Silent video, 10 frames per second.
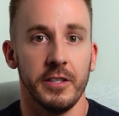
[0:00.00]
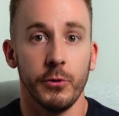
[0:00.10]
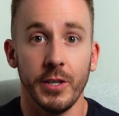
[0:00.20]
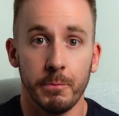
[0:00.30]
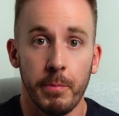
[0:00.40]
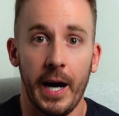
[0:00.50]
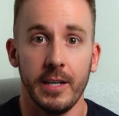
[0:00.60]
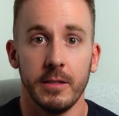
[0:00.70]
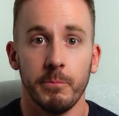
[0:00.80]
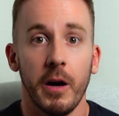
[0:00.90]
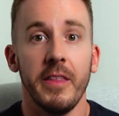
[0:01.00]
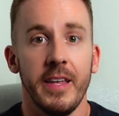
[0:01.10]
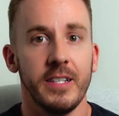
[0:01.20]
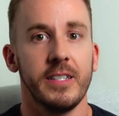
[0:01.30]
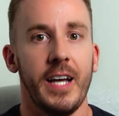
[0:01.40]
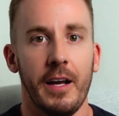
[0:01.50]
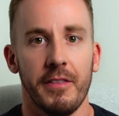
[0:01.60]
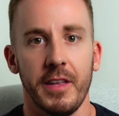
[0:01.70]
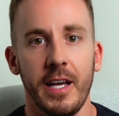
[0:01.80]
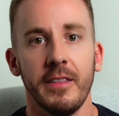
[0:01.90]
so it's backed by the exact
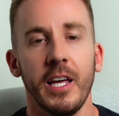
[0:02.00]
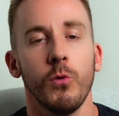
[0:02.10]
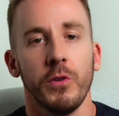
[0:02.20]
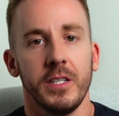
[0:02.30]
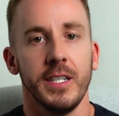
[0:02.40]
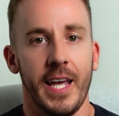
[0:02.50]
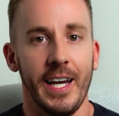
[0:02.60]
thing that you're wanting to get